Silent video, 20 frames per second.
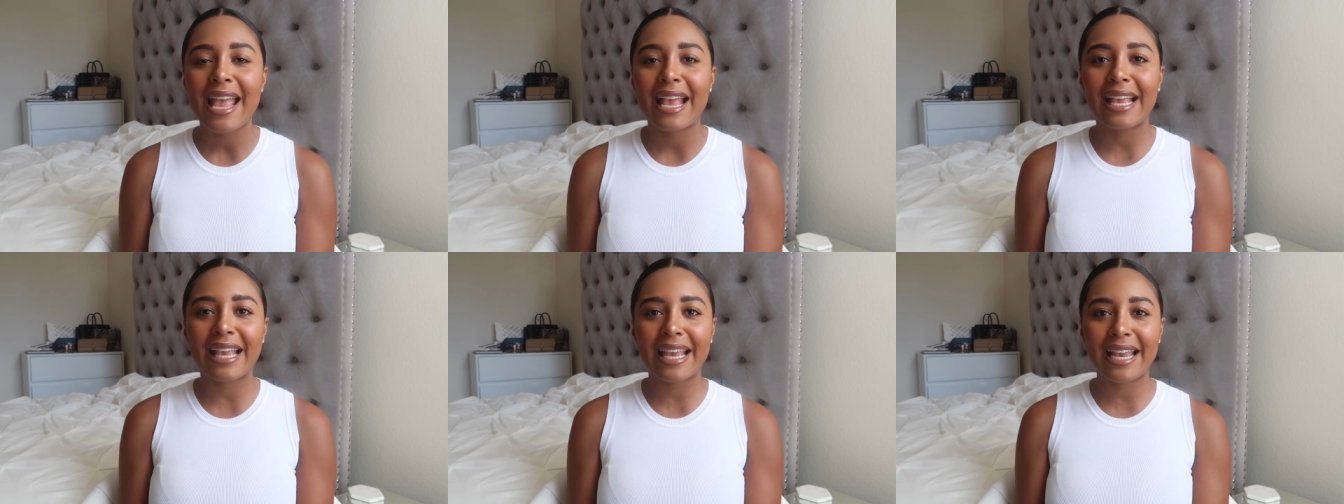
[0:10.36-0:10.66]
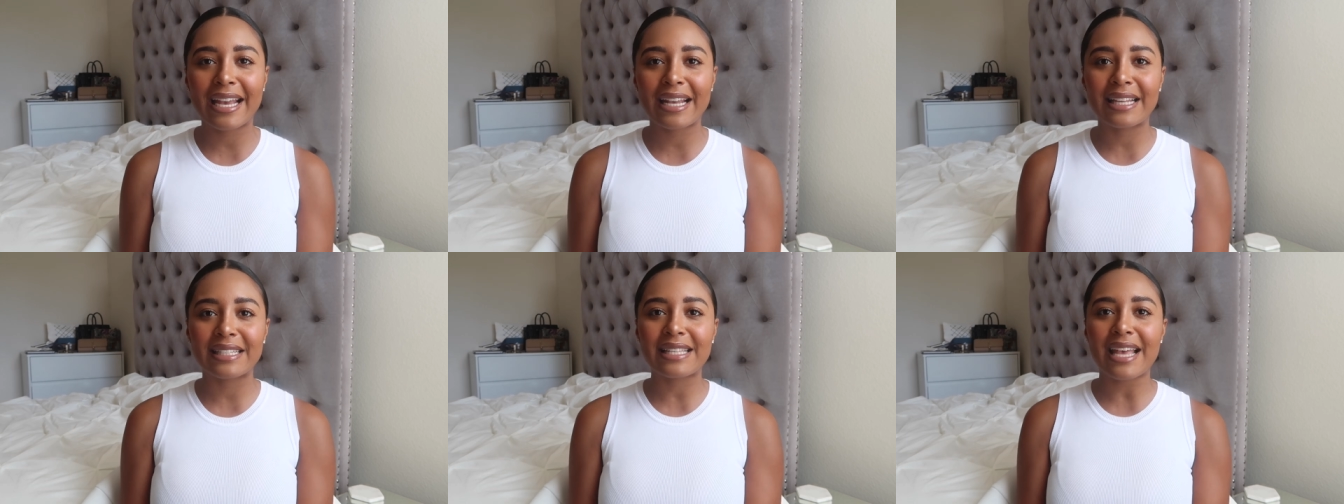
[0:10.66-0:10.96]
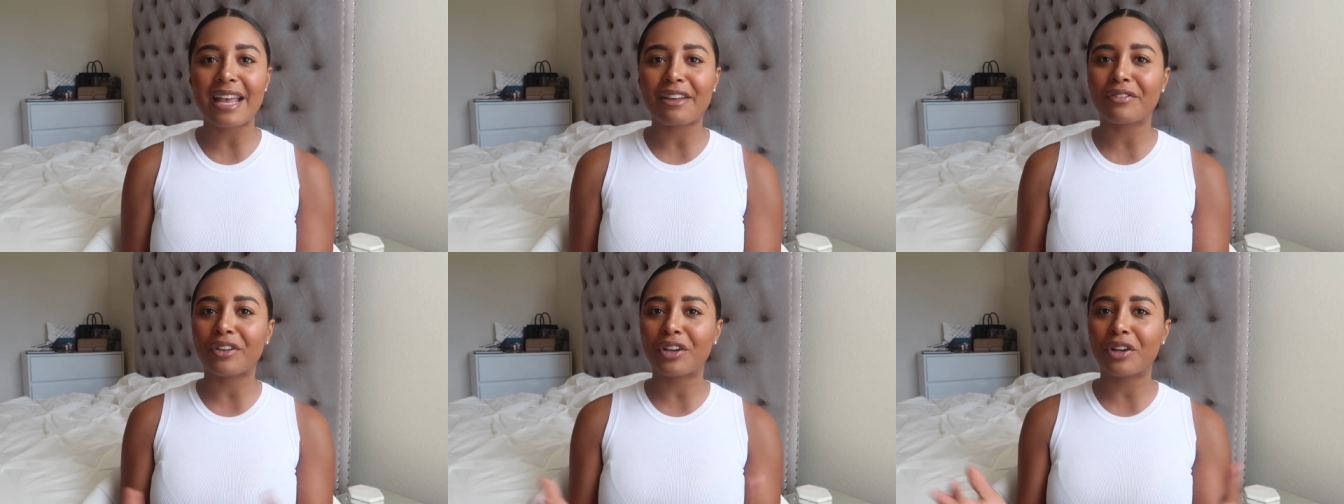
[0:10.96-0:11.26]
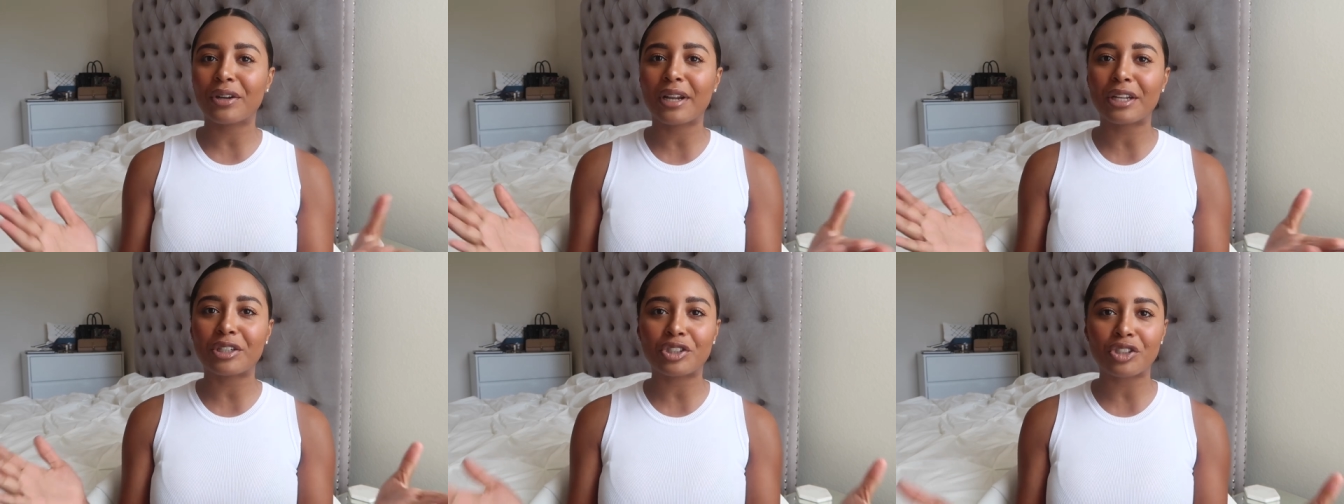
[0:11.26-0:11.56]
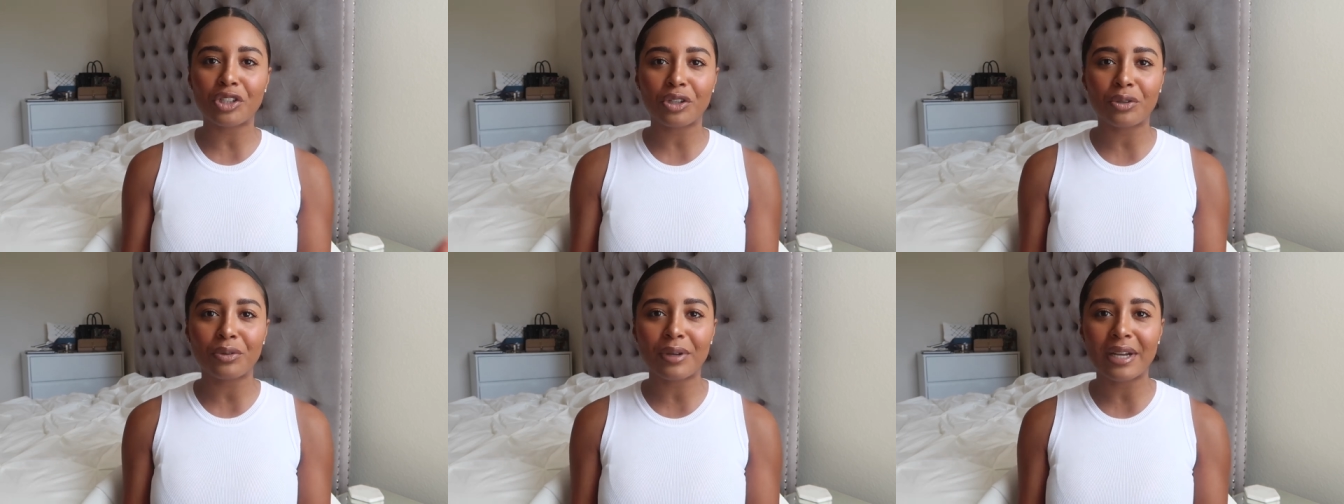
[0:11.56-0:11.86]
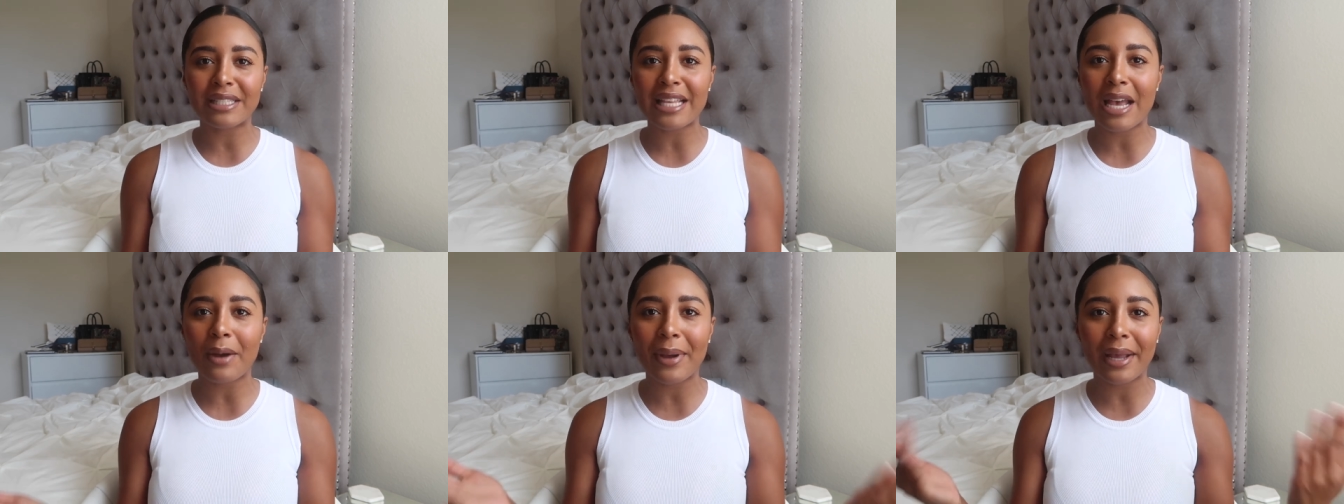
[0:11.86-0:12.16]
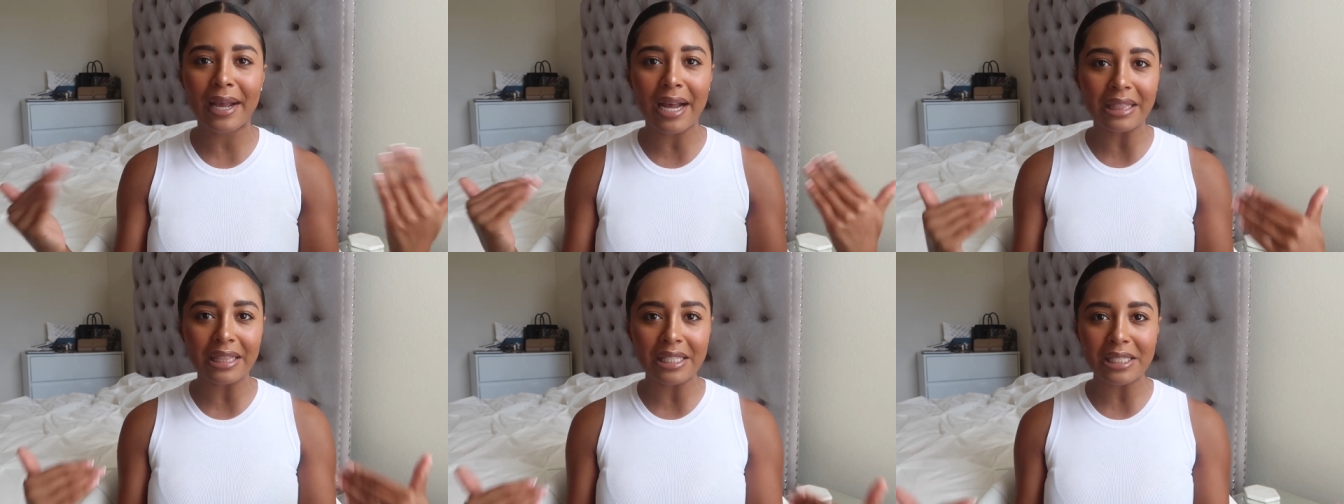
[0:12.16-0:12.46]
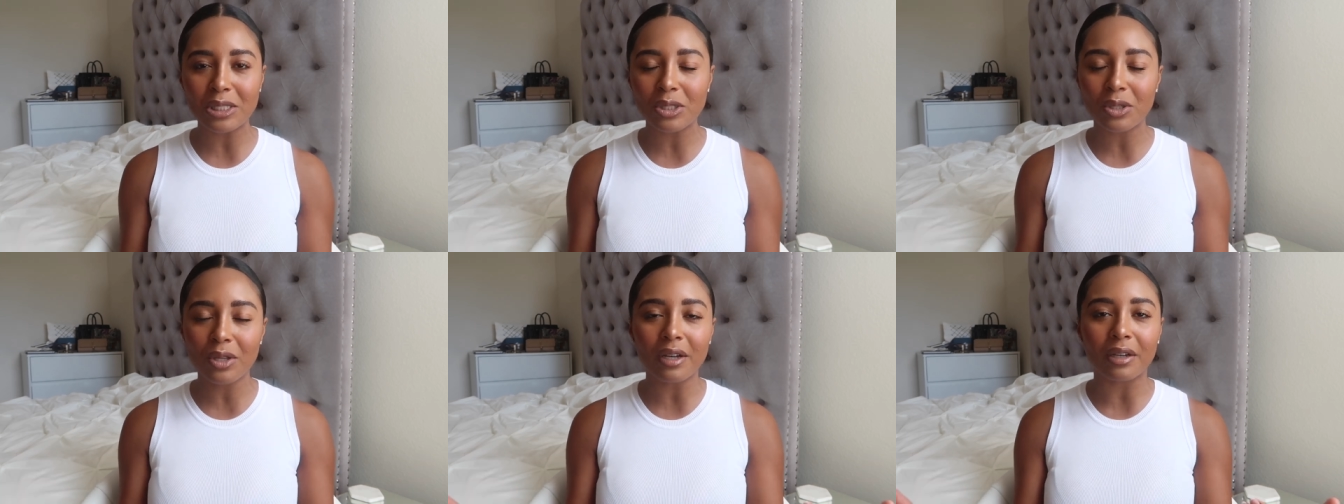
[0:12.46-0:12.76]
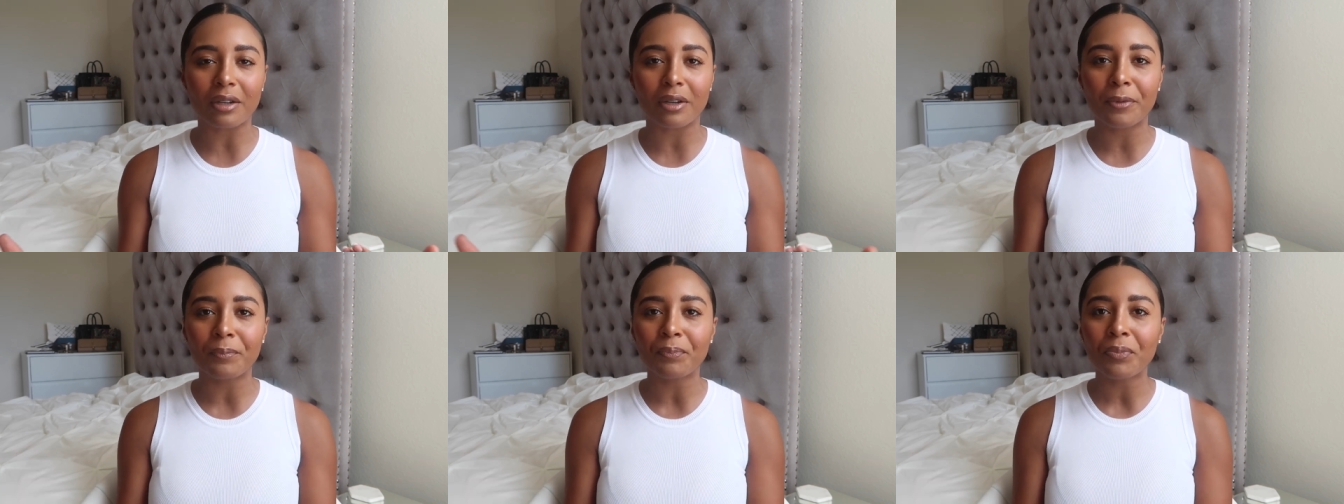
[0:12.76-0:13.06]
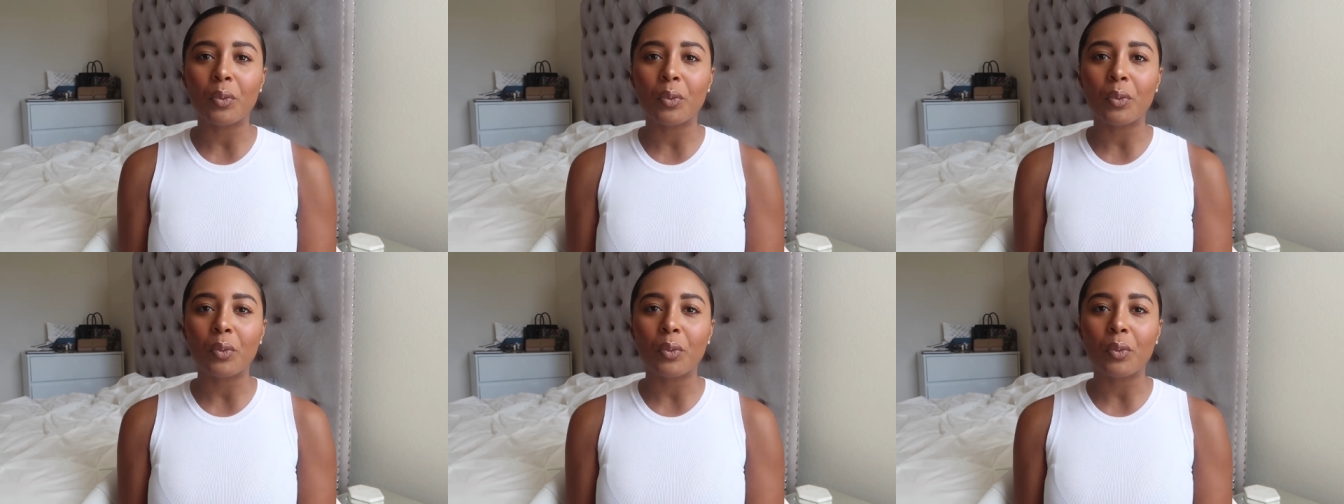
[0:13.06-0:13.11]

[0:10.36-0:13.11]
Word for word: and I figured I'd show you guys how I got this look.